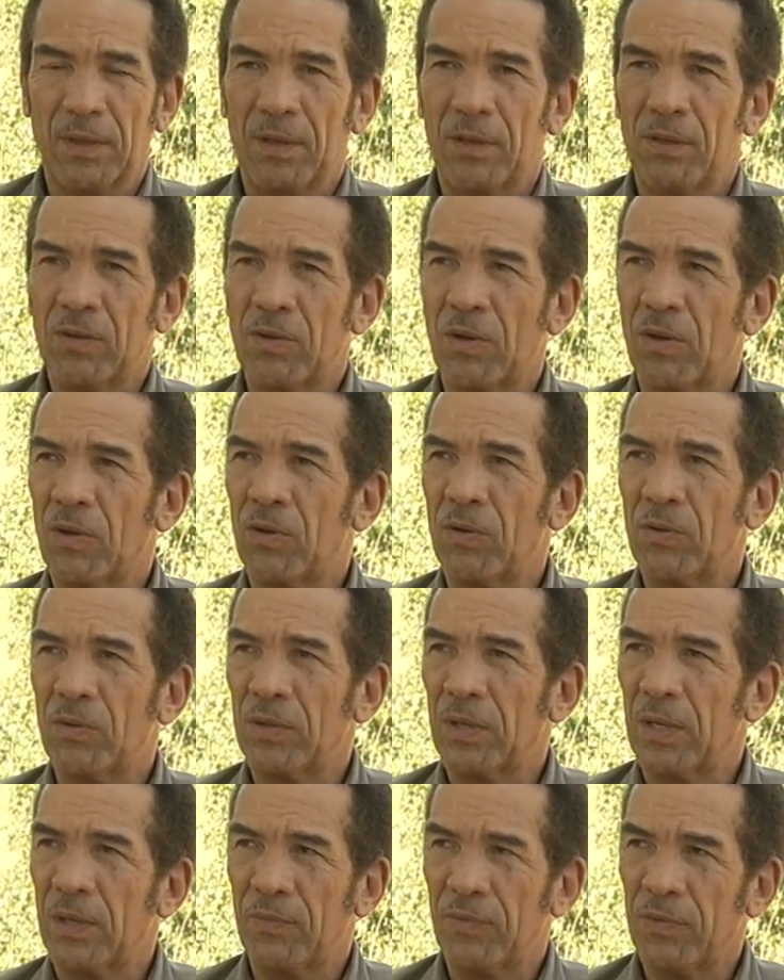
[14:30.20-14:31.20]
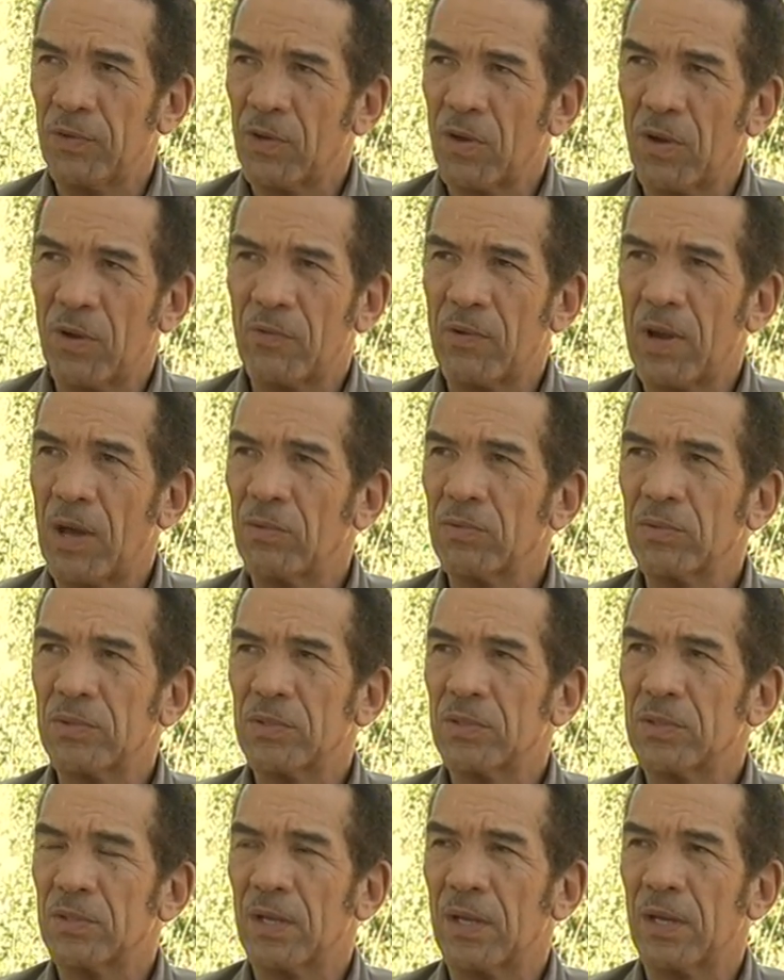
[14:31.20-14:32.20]
You know, if you go
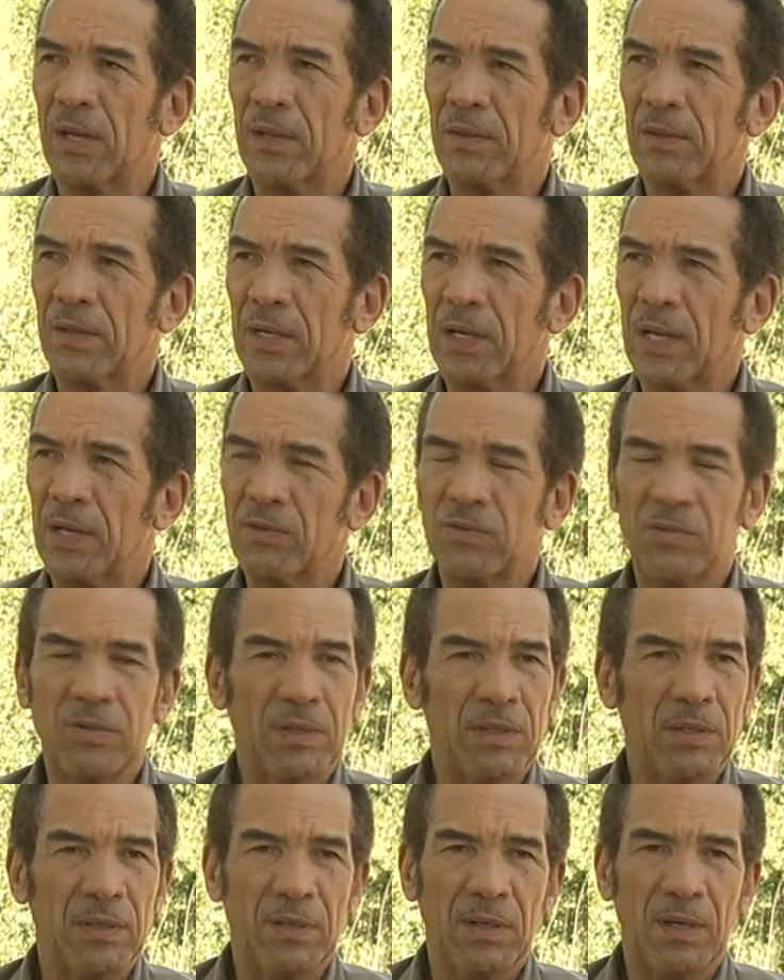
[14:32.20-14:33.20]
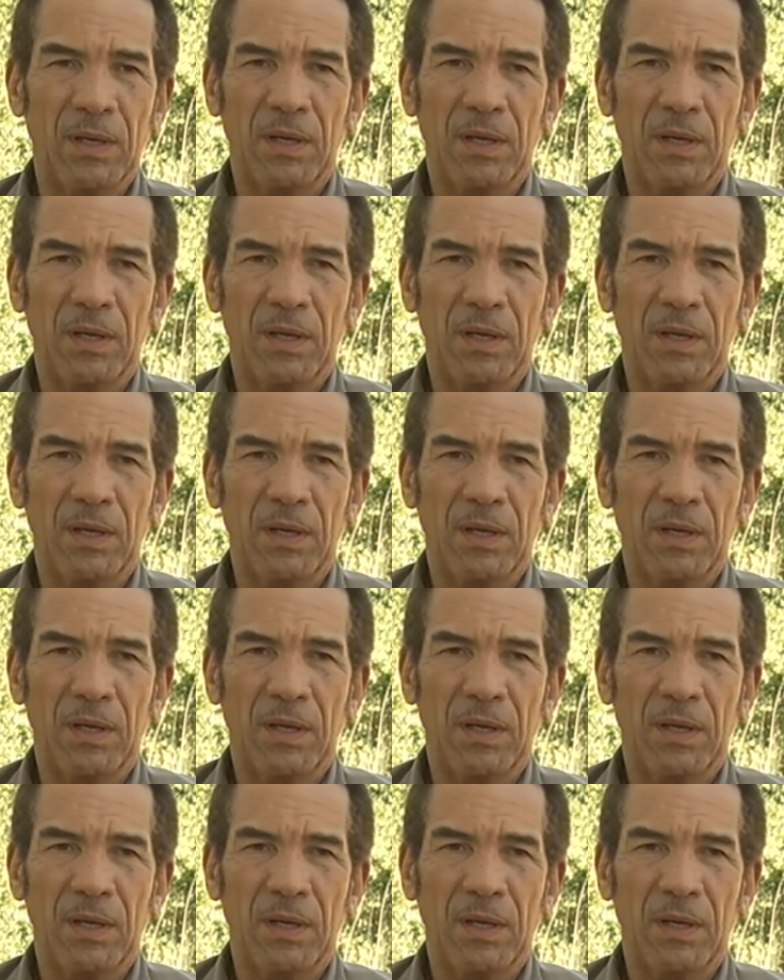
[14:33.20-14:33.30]
around uh, the country,